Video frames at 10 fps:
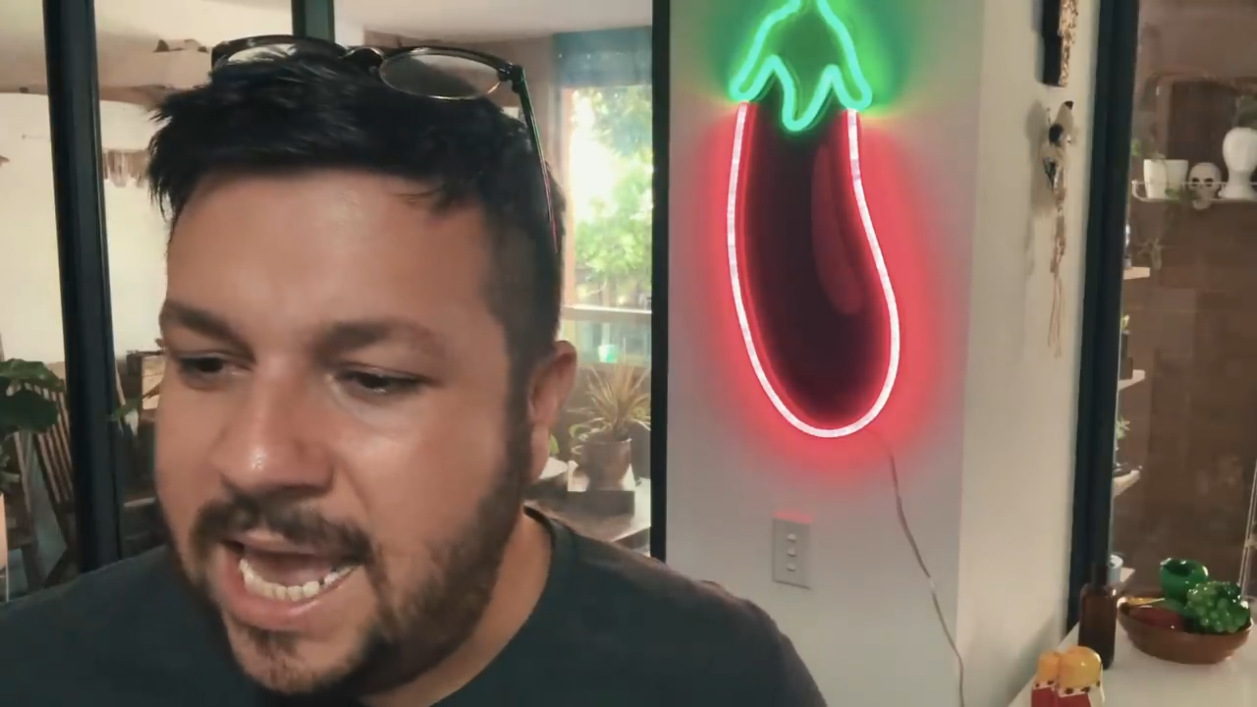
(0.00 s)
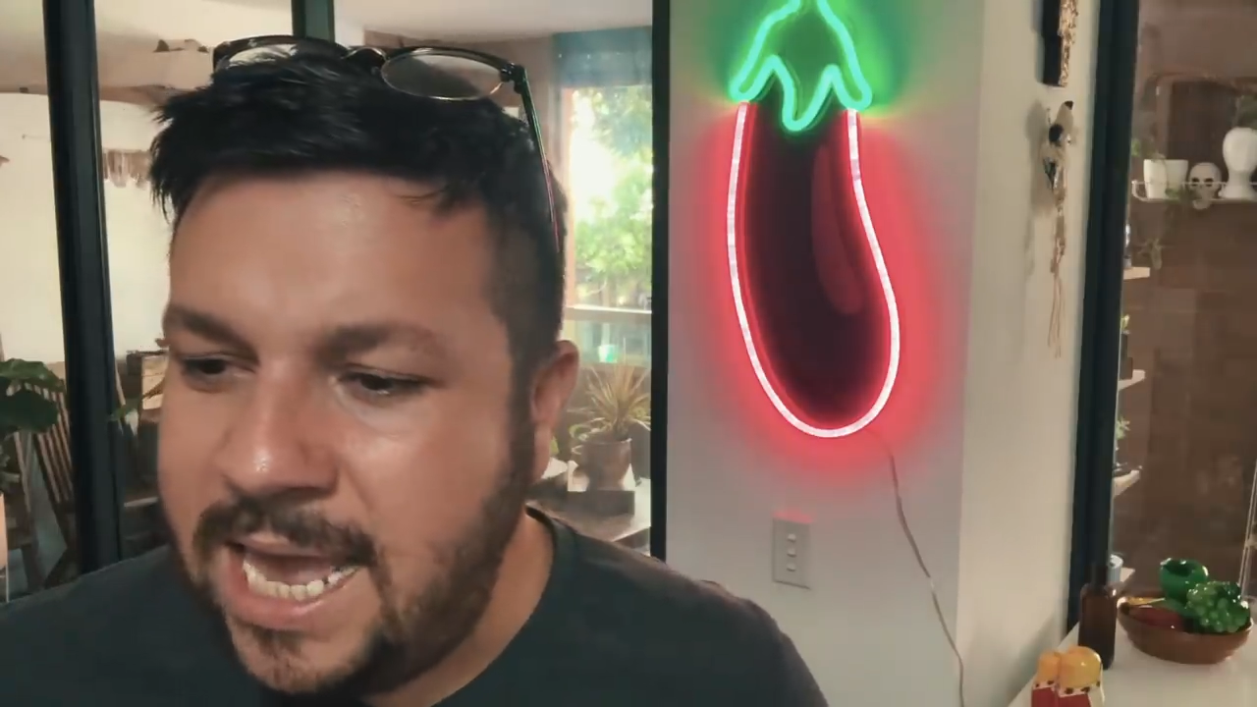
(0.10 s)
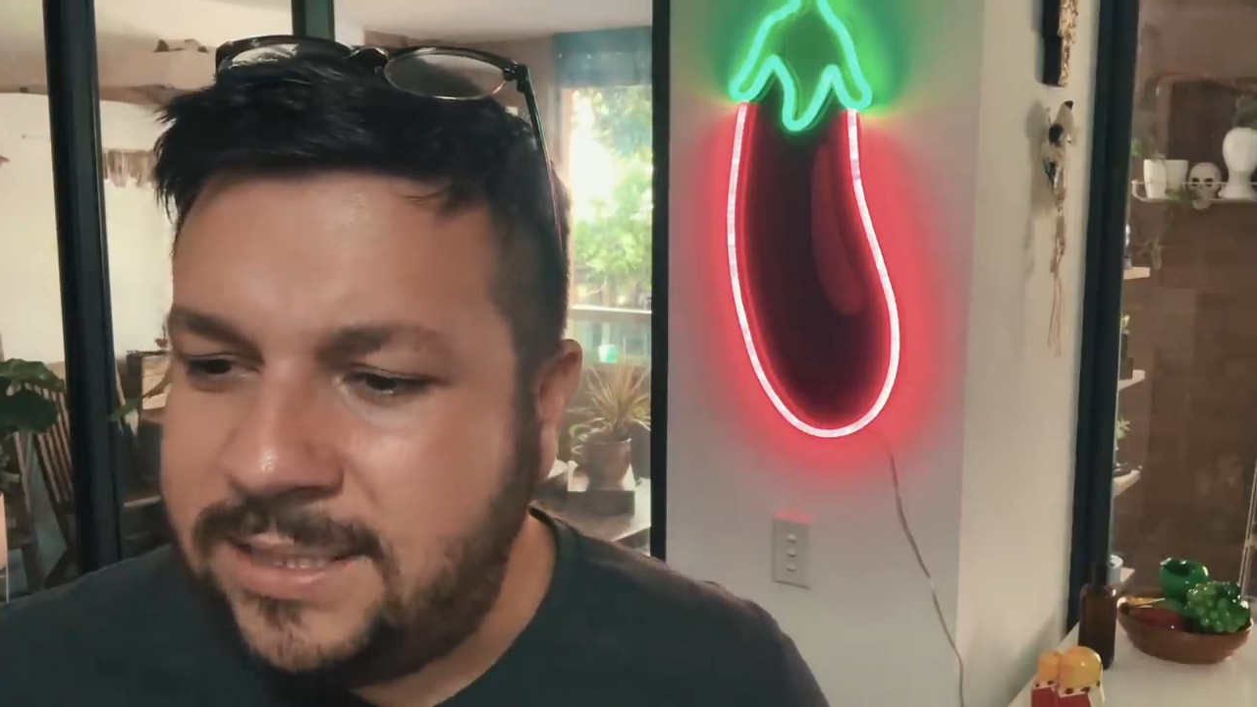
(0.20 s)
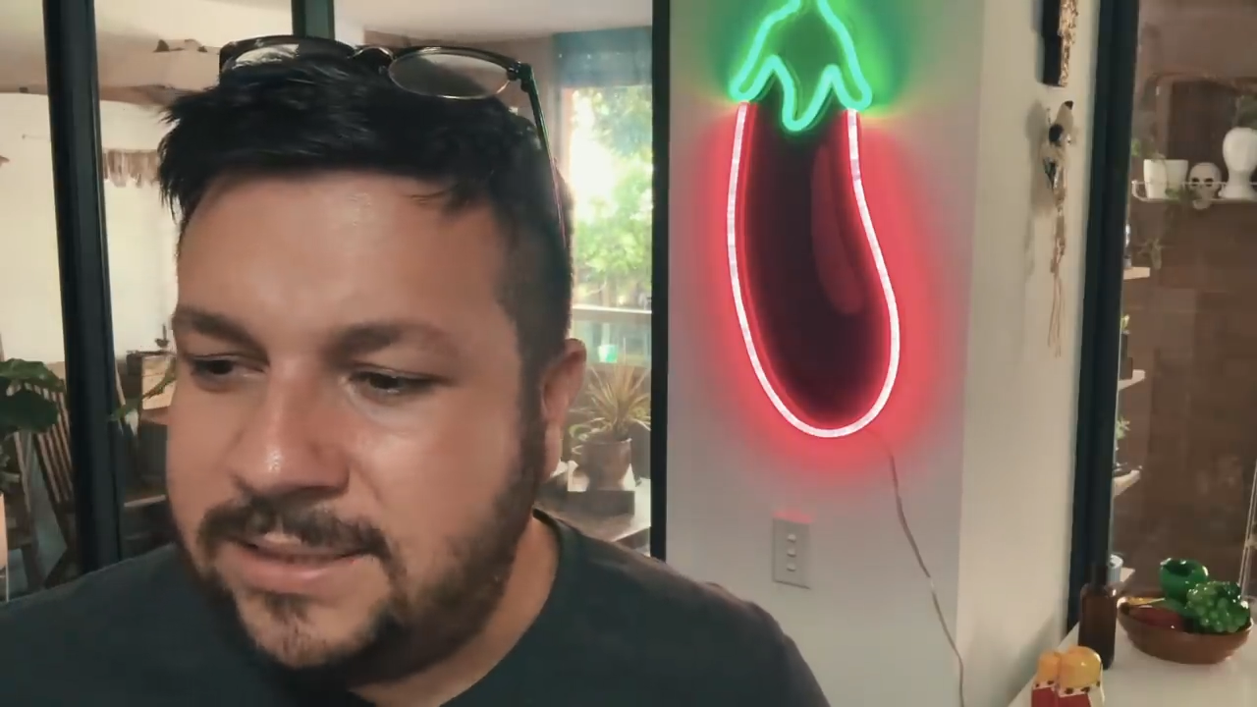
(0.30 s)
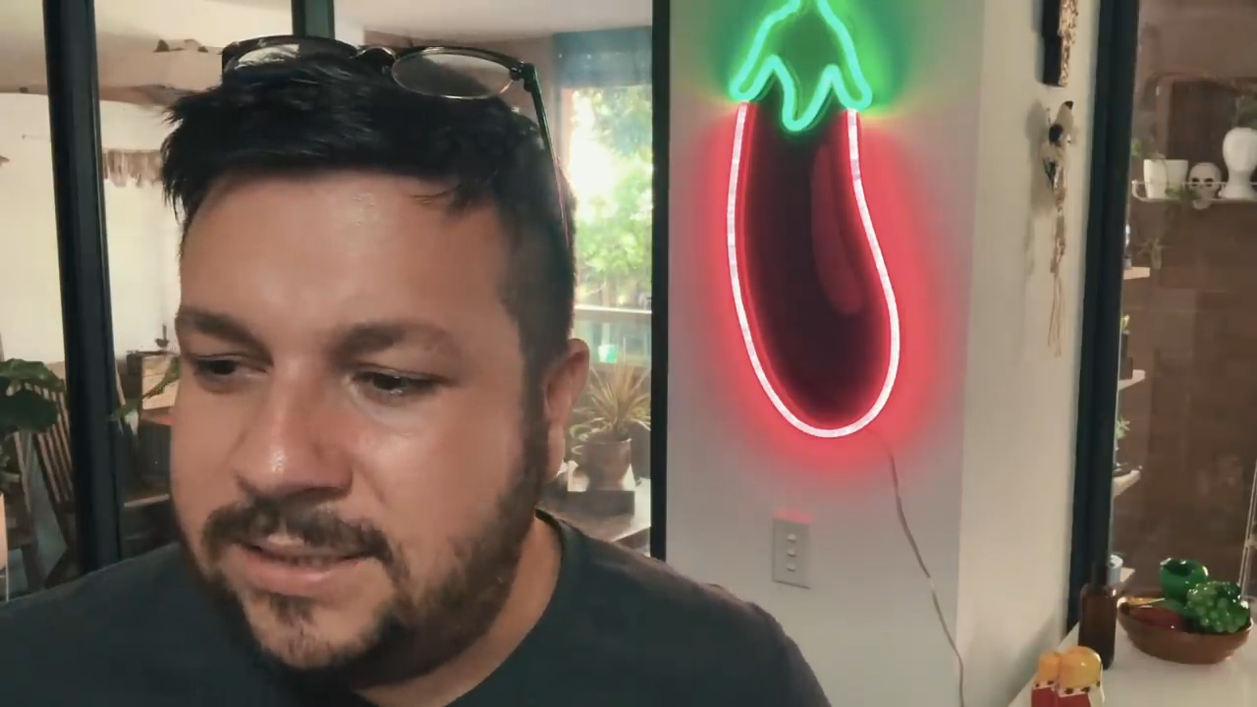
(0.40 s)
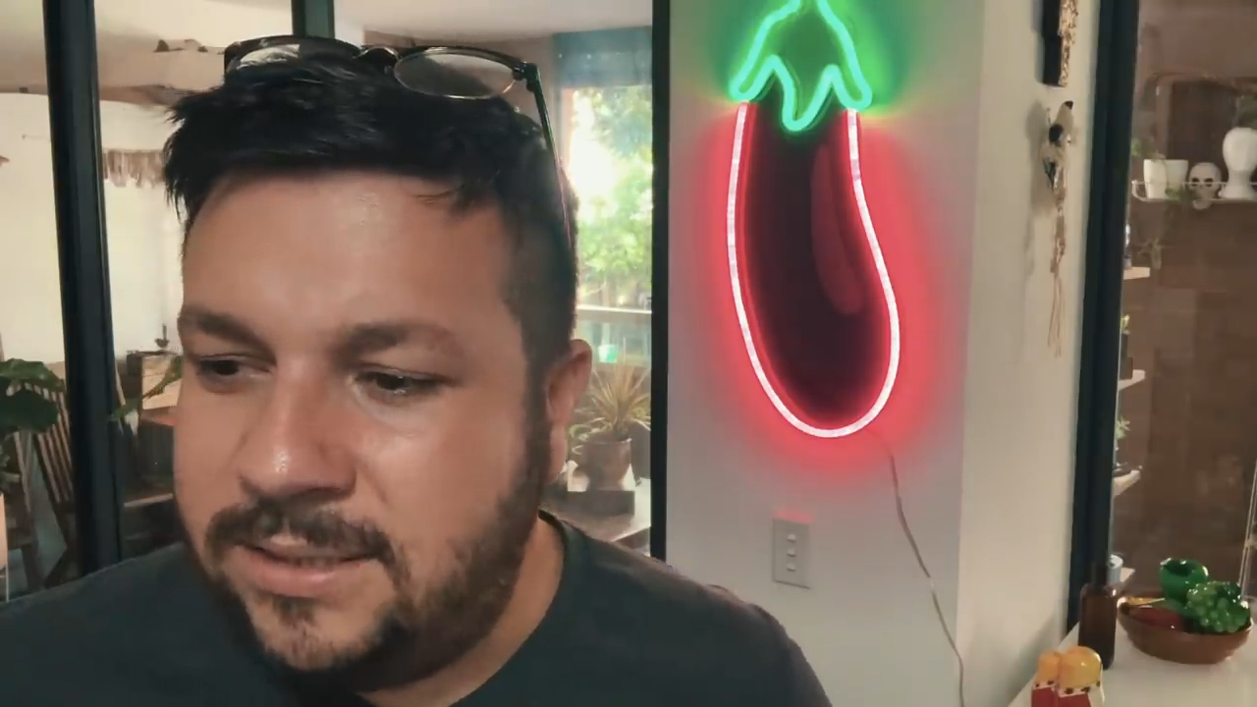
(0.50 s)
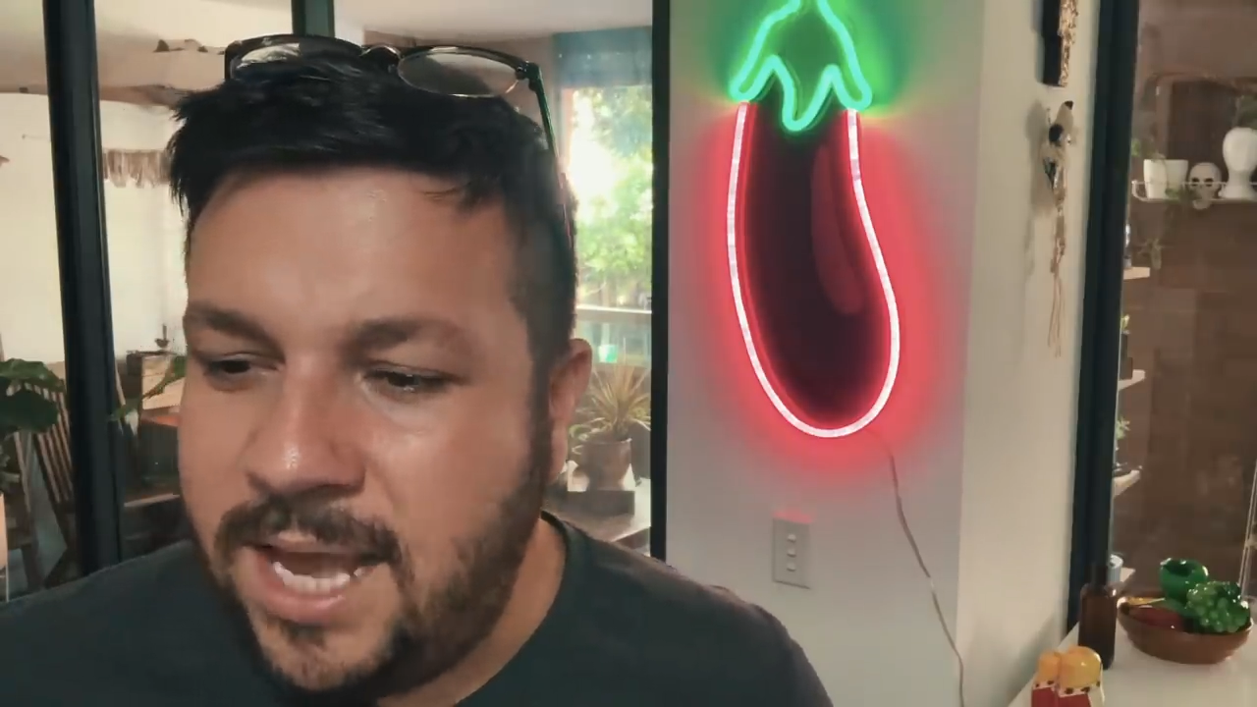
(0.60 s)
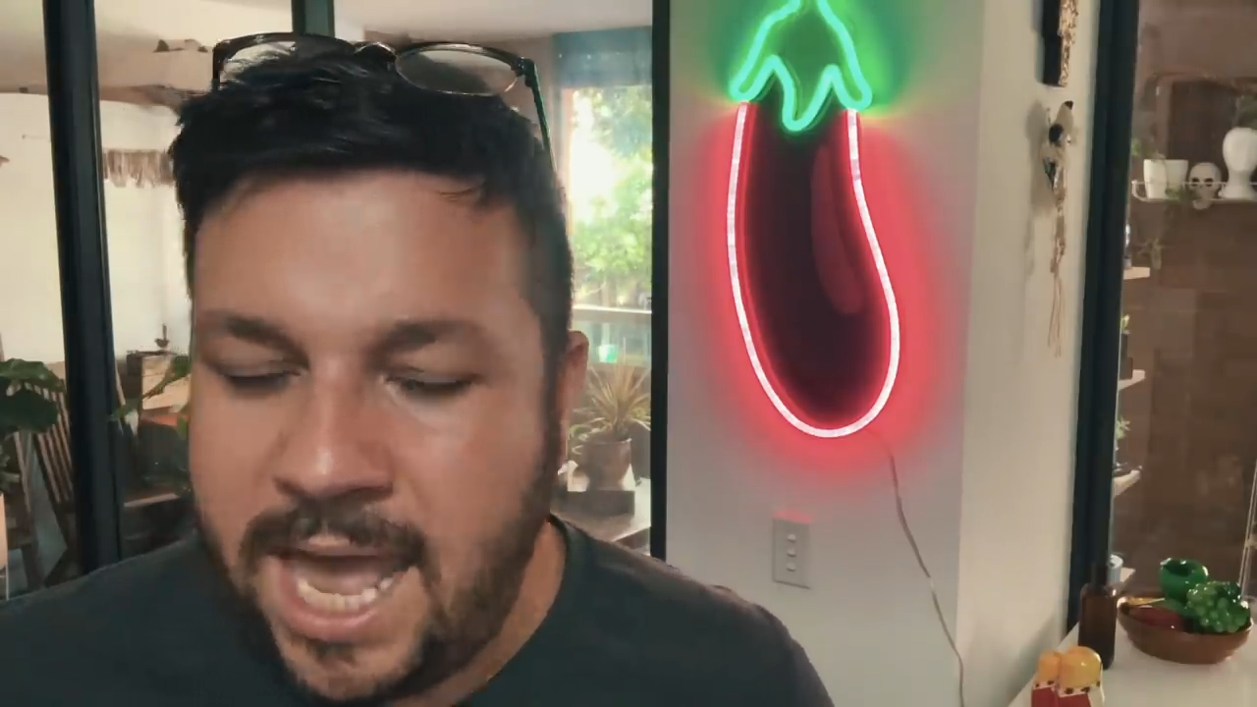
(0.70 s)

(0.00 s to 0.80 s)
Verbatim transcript: X?